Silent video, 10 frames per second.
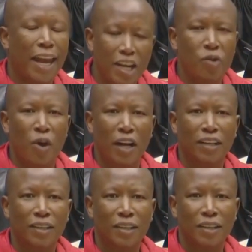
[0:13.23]
anyone
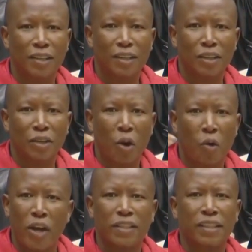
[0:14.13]

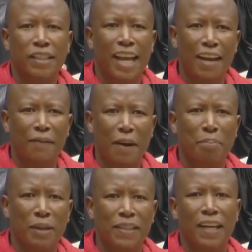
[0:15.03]
who has never
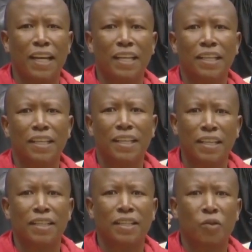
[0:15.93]
beaten
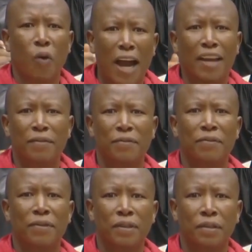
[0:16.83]
his wife
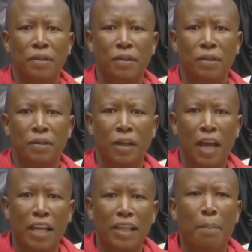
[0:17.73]

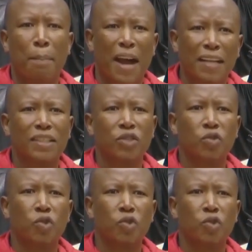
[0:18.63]
in the past
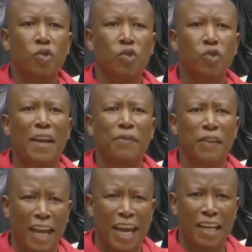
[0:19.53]
25
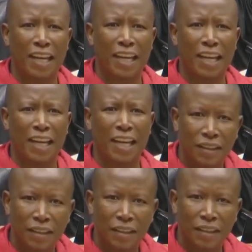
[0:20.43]
years
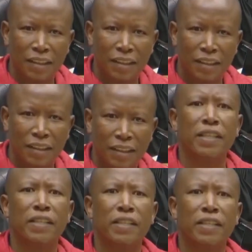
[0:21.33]
must
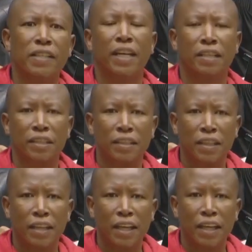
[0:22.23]
raise his hand.
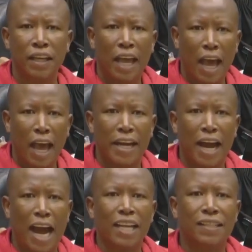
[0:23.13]
And
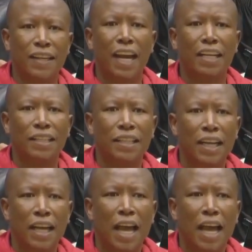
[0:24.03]
I said,